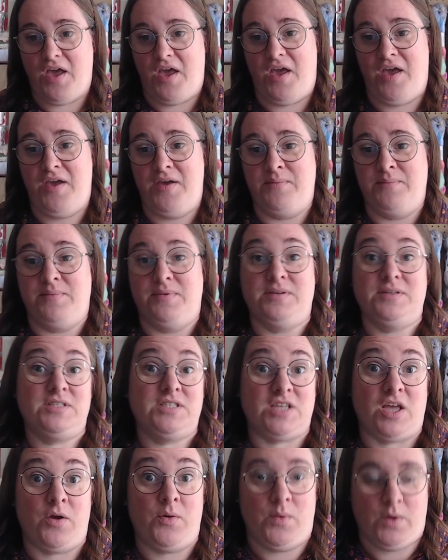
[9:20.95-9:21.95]
um,
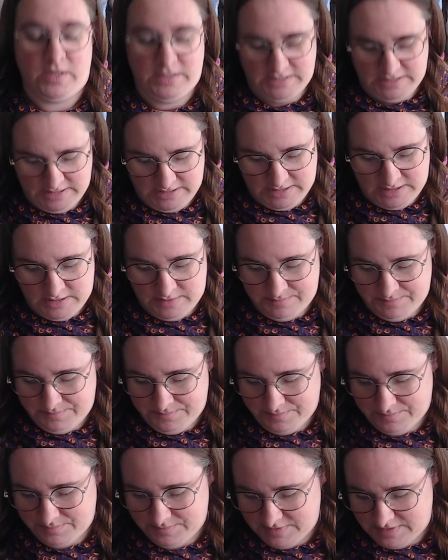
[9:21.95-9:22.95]
so I didn't
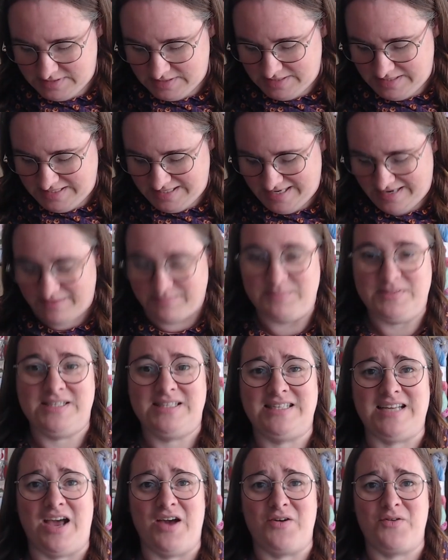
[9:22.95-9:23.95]
so yeah I'm
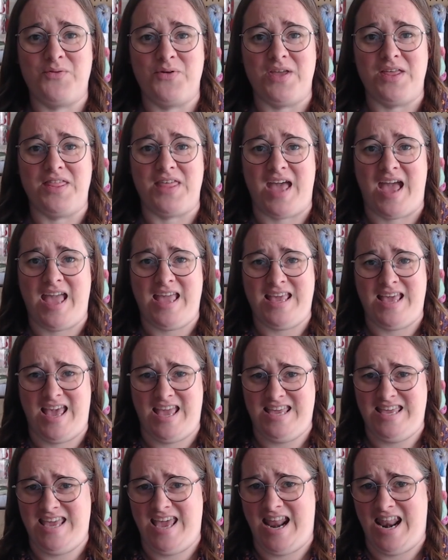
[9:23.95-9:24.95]
stuck with a
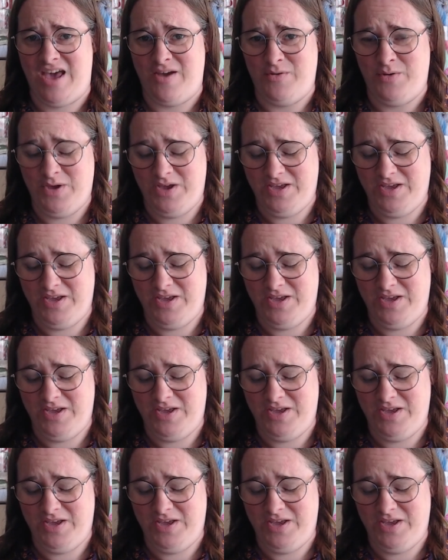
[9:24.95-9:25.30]
yellow